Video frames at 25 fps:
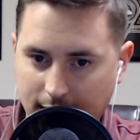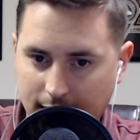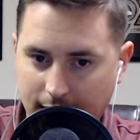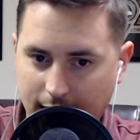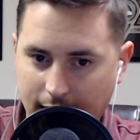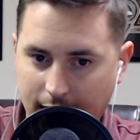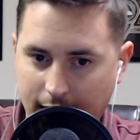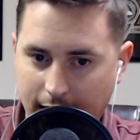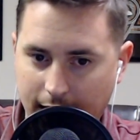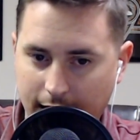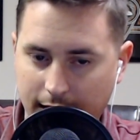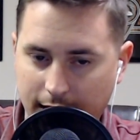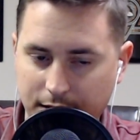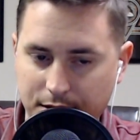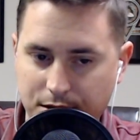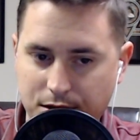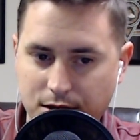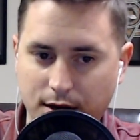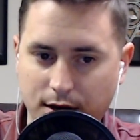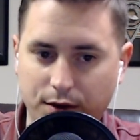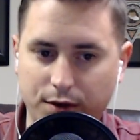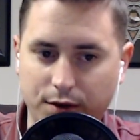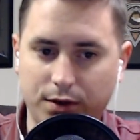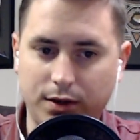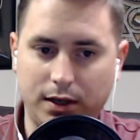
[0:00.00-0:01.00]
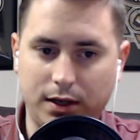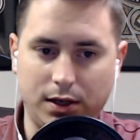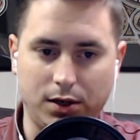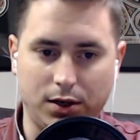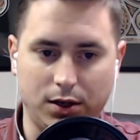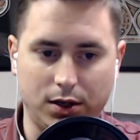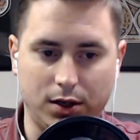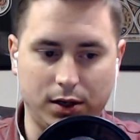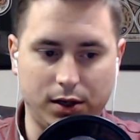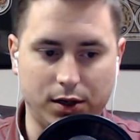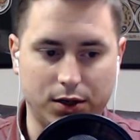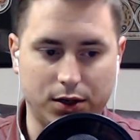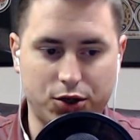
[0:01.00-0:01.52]
And so
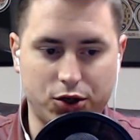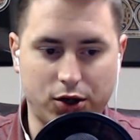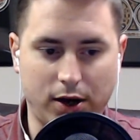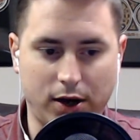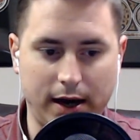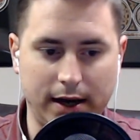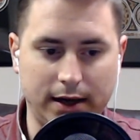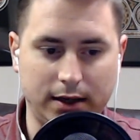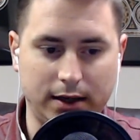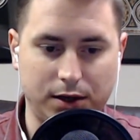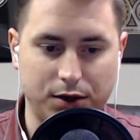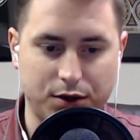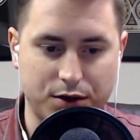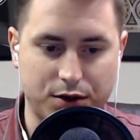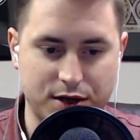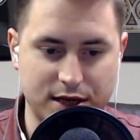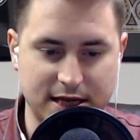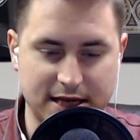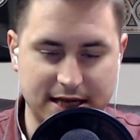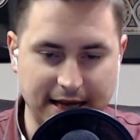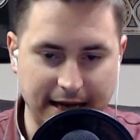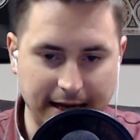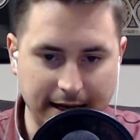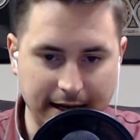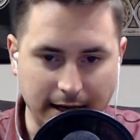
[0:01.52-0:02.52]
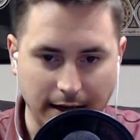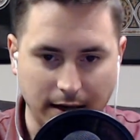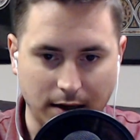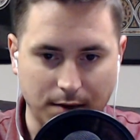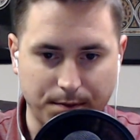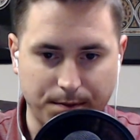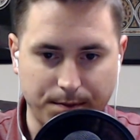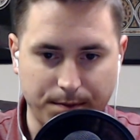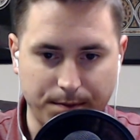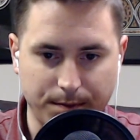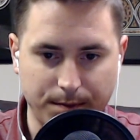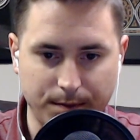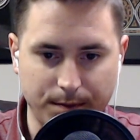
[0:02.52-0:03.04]
you're you're trying you're
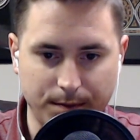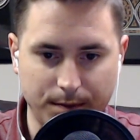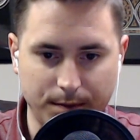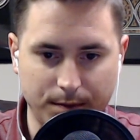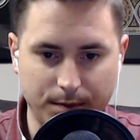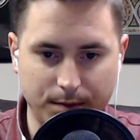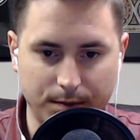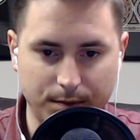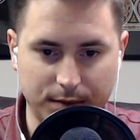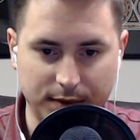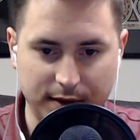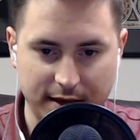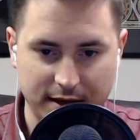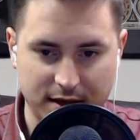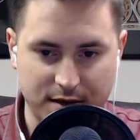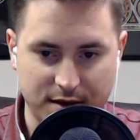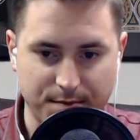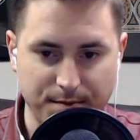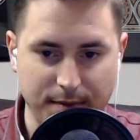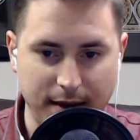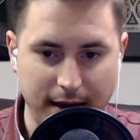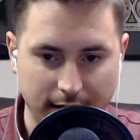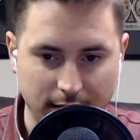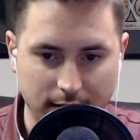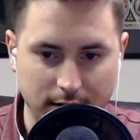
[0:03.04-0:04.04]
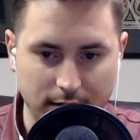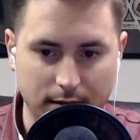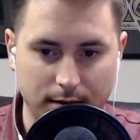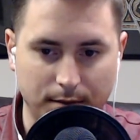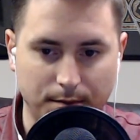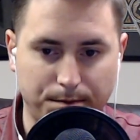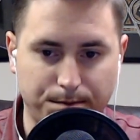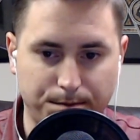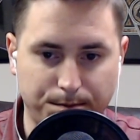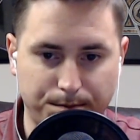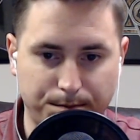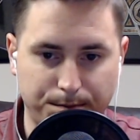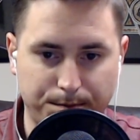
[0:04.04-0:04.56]
seeing these men
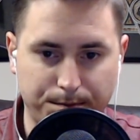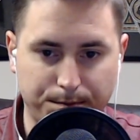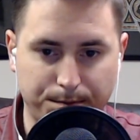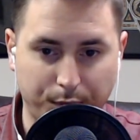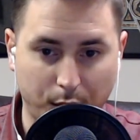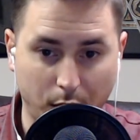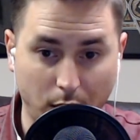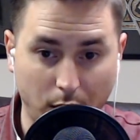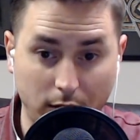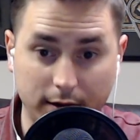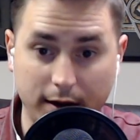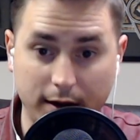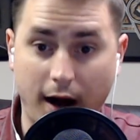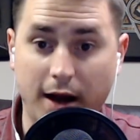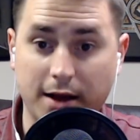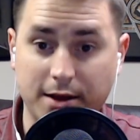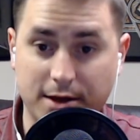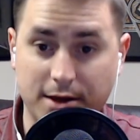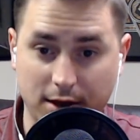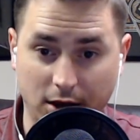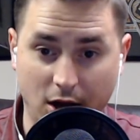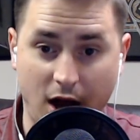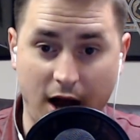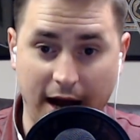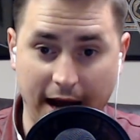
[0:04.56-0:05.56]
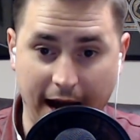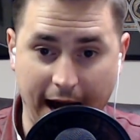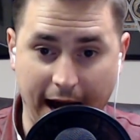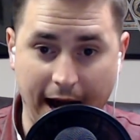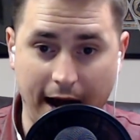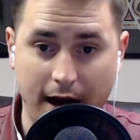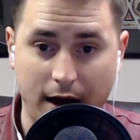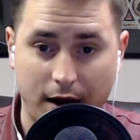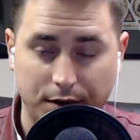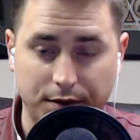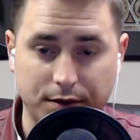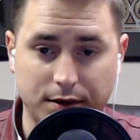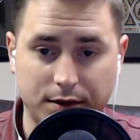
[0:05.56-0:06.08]
pull God's law
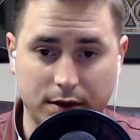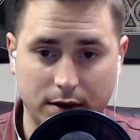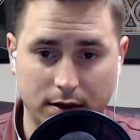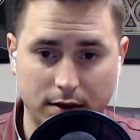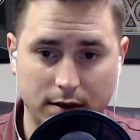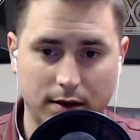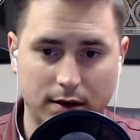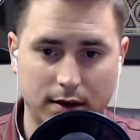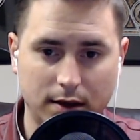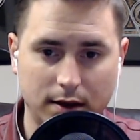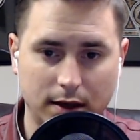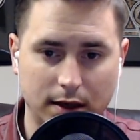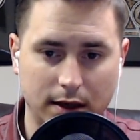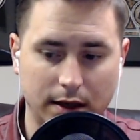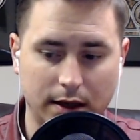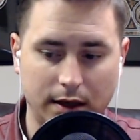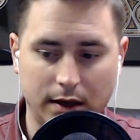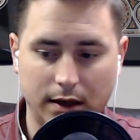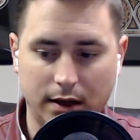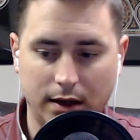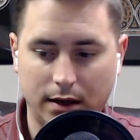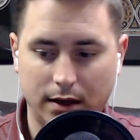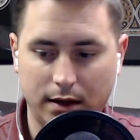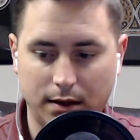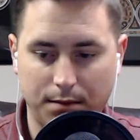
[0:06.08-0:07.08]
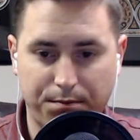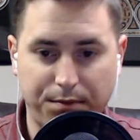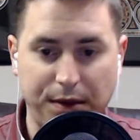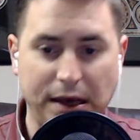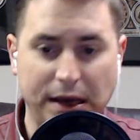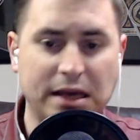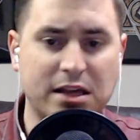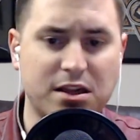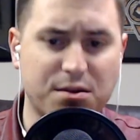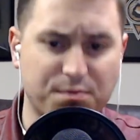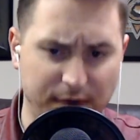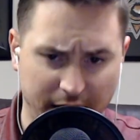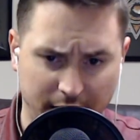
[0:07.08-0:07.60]
out
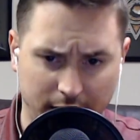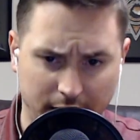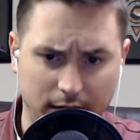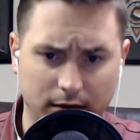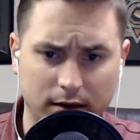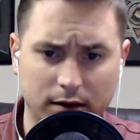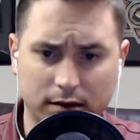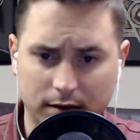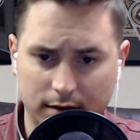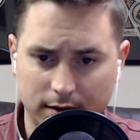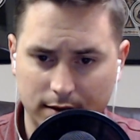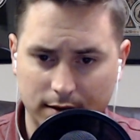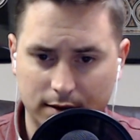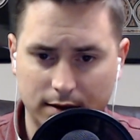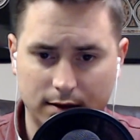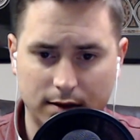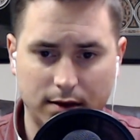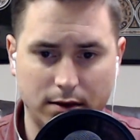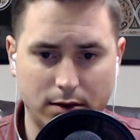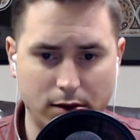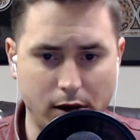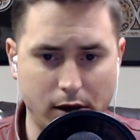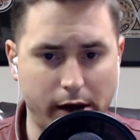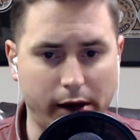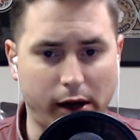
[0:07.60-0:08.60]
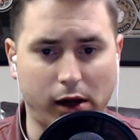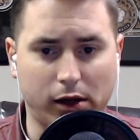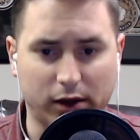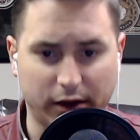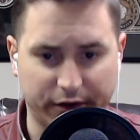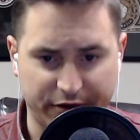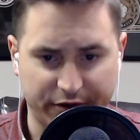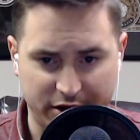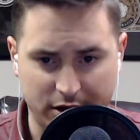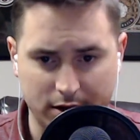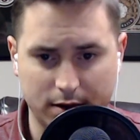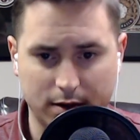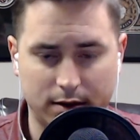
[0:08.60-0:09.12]
piecemeal, not all
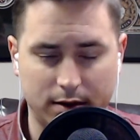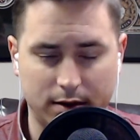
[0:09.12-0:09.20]
of it,